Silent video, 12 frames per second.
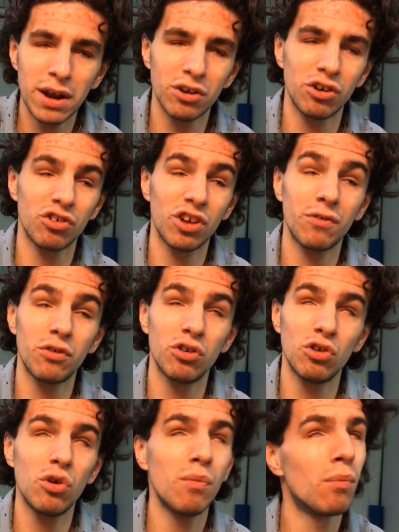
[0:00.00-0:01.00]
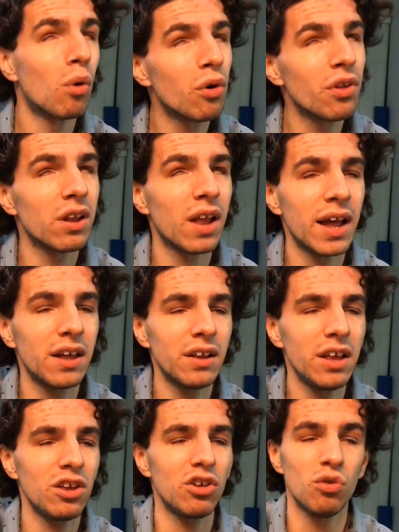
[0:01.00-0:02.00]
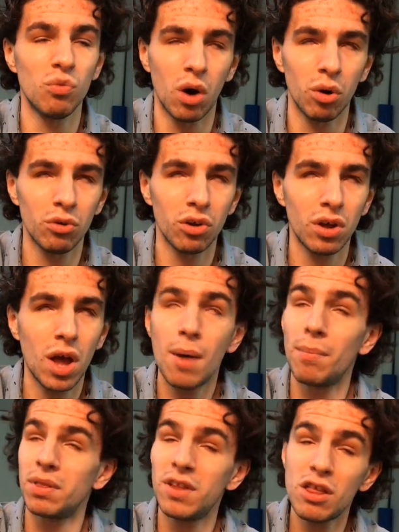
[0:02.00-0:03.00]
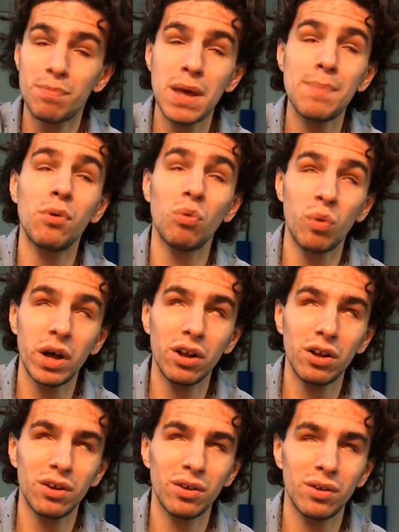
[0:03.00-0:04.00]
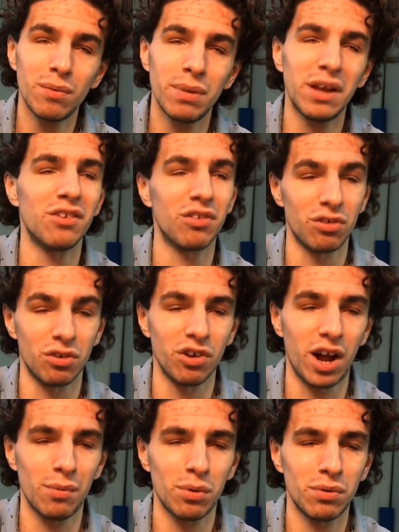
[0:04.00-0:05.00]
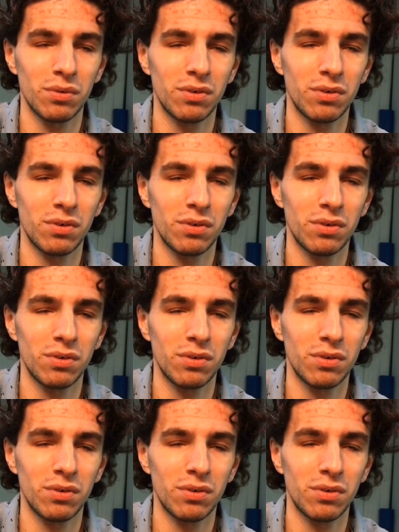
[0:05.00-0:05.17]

depend on yourself to do, more than likely you won't. But these people will because it's their job